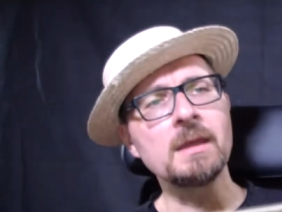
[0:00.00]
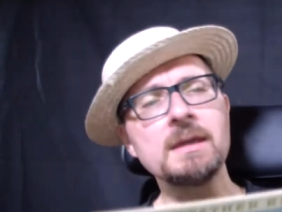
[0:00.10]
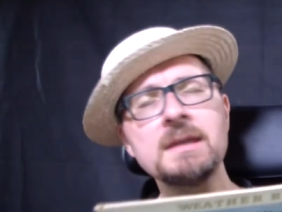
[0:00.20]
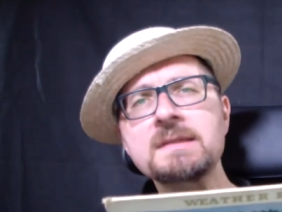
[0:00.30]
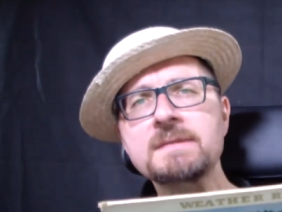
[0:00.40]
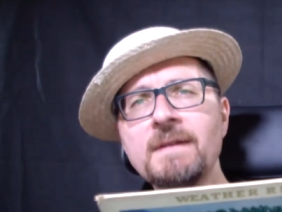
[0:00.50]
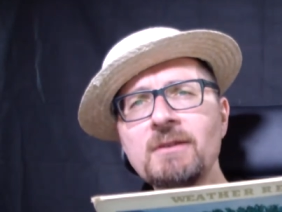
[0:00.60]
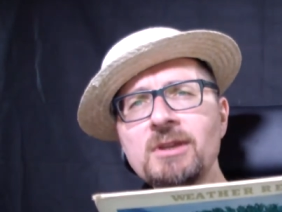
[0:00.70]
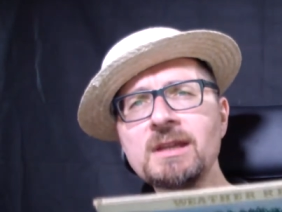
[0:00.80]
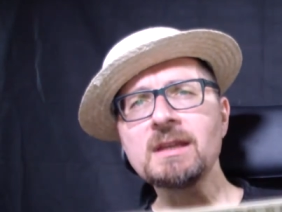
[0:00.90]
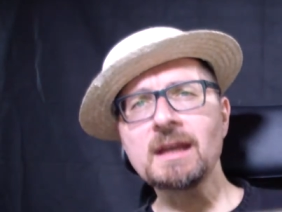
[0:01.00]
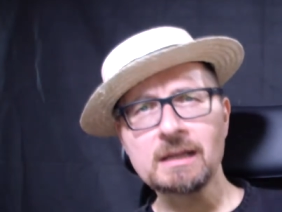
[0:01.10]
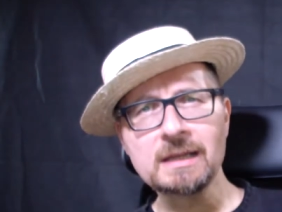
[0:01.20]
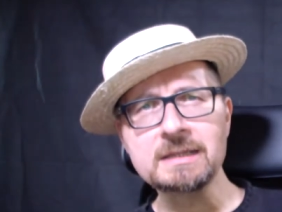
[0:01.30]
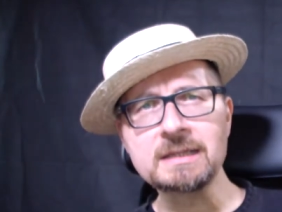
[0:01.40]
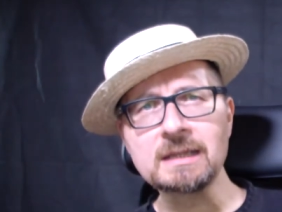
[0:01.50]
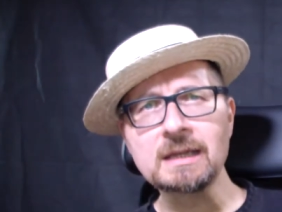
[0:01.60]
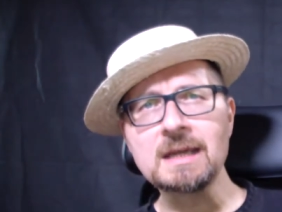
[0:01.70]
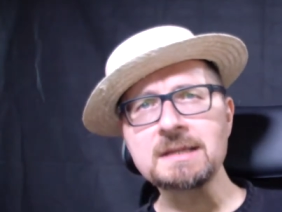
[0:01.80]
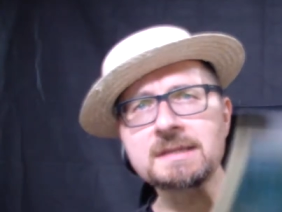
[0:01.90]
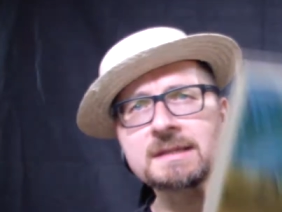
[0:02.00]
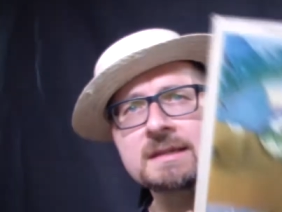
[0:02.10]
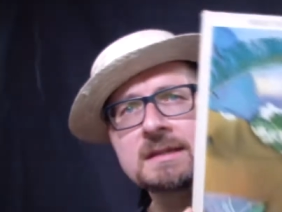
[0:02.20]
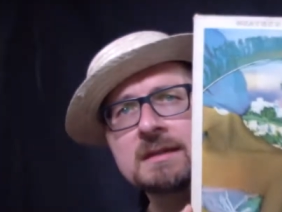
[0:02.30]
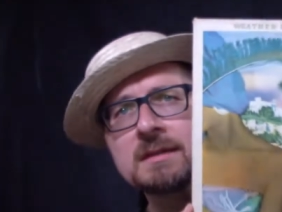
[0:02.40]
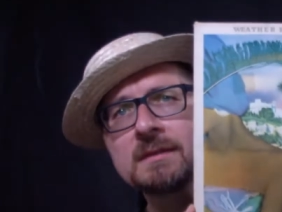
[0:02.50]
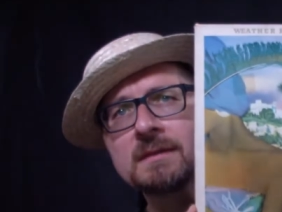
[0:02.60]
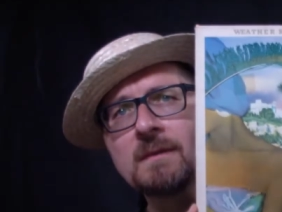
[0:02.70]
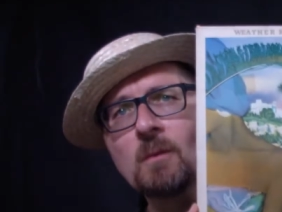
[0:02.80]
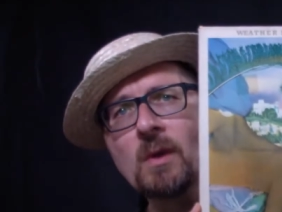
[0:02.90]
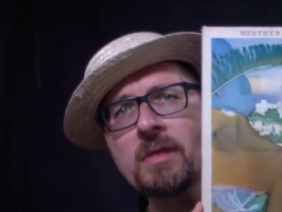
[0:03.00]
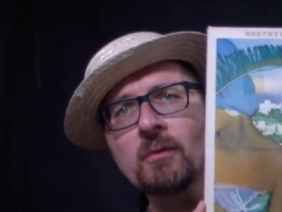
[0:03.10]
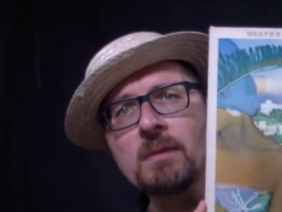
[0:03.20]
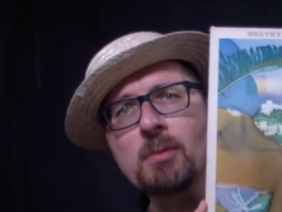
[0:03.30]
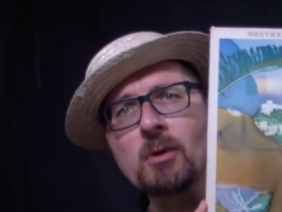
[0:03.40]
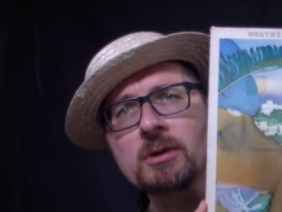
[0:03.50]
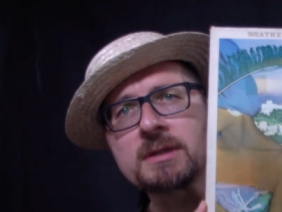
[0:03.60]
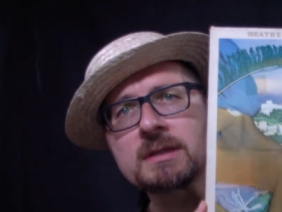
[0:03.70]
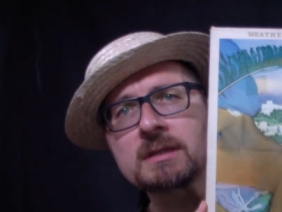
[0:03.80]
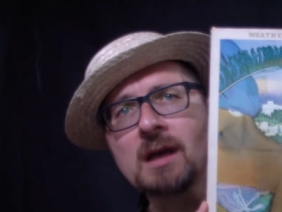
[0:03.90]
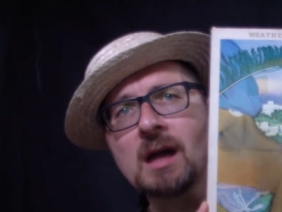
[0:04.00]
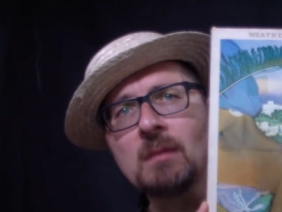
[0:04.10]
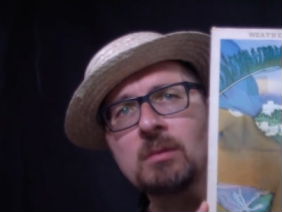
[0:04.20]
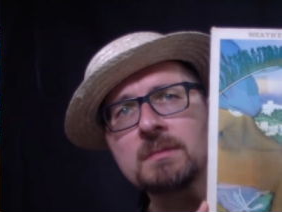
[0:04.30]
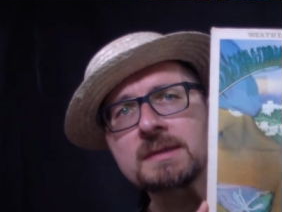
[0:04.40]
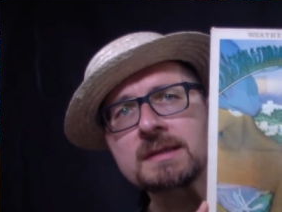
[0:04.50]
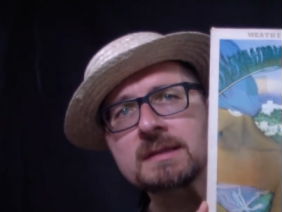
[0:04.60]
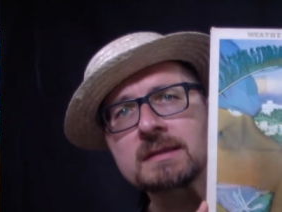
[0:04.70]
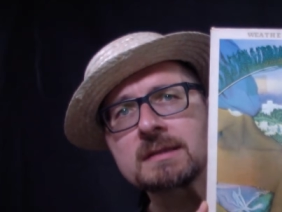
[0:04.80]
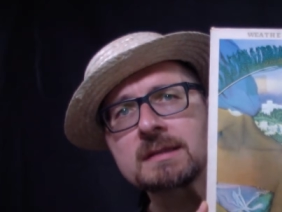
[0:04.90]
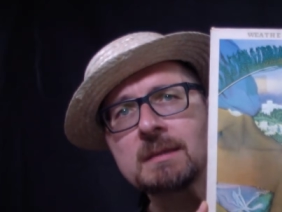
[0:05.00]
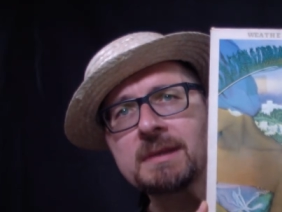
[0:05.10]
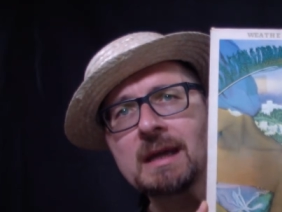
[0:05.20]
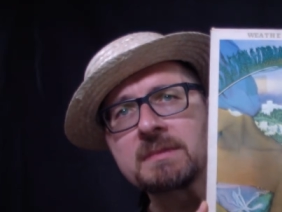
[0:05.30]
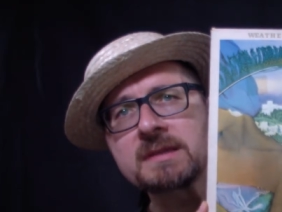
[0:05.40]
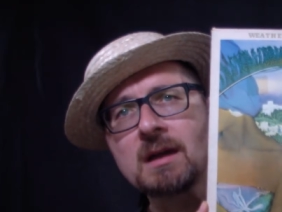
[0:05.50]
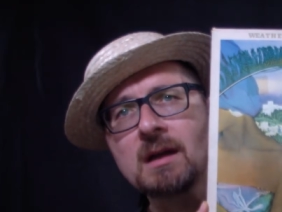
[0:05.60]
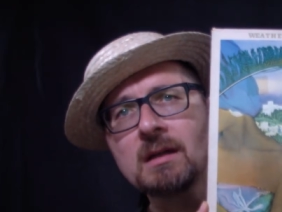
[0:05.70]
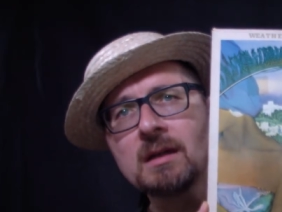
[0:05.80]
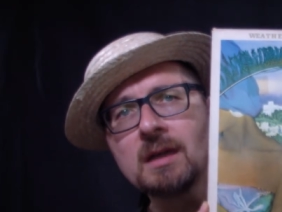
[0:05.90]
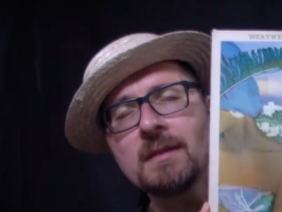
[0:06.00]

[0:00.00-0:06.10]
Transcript: it's very eclectic, as uh, Weather Report albums sometimes are.